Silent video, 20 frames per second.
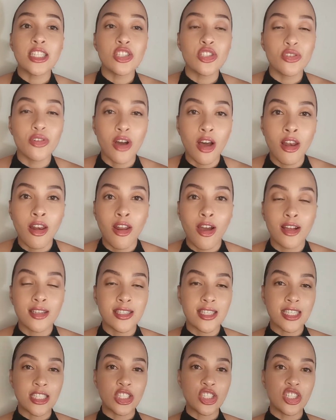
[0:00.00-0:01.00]
to allot
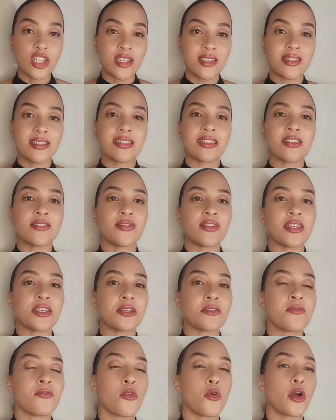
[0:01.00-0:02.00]
a share
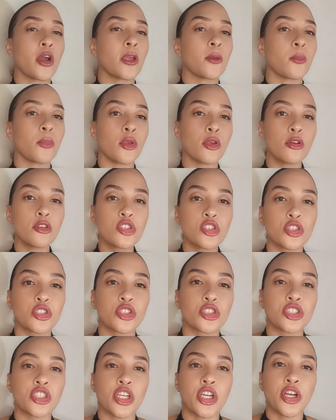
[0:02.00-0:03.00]
certificate for a mutual
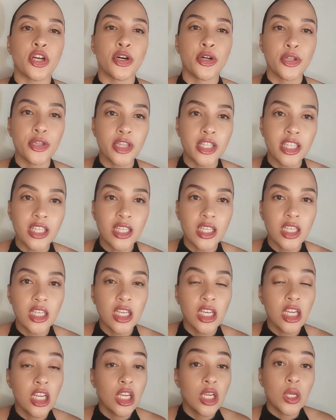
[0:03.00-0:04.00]
shareholding
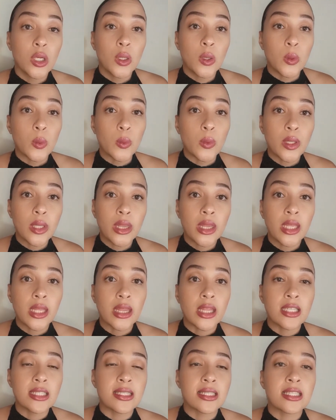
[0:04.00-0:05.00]
with
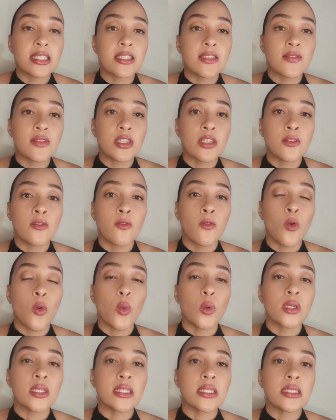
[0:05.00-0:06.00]
the certificate
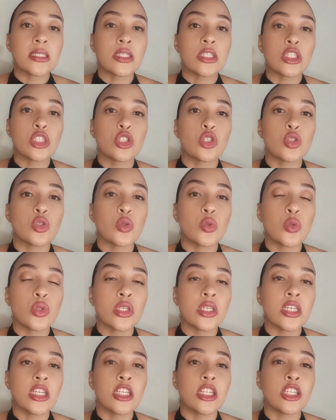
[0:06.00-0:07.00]
forwarded to
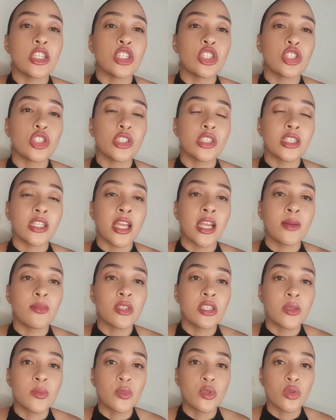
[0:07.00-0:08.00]
the initial named
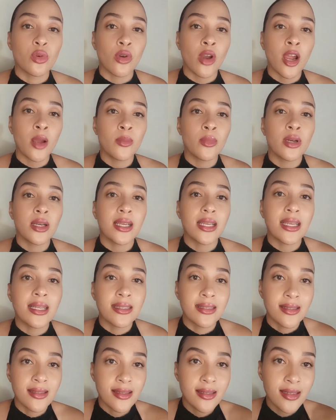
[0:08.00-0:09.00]
subscriber
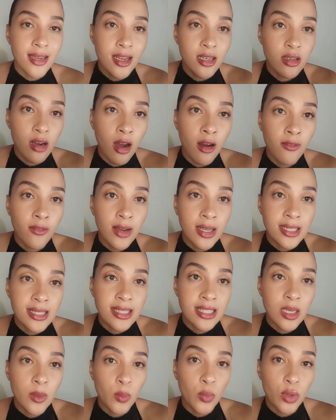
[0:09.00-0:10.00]
instead of a
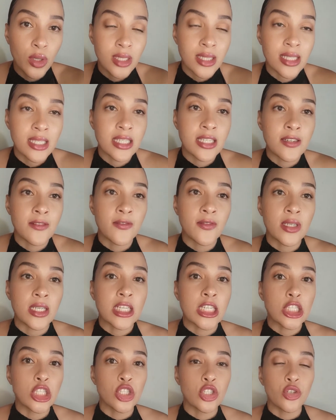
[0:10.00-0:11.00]
separate
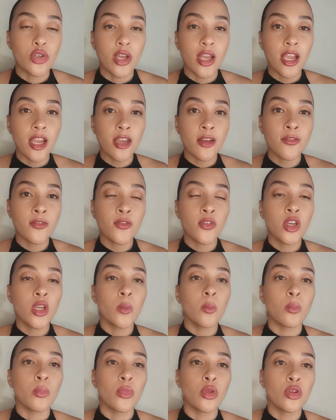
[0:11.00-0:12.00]
certificate to every
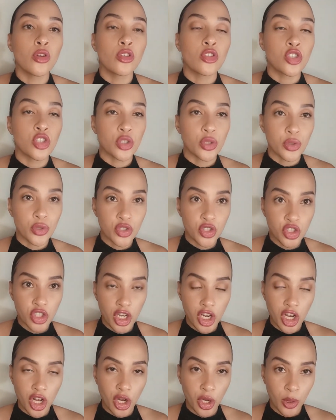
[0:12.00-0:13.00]
mutual
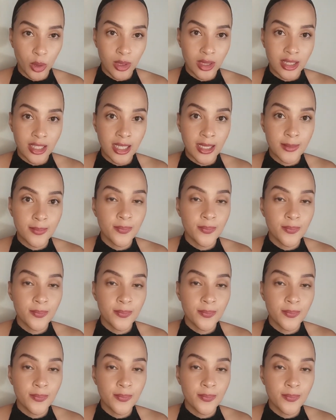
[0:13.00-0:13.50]
shareholder.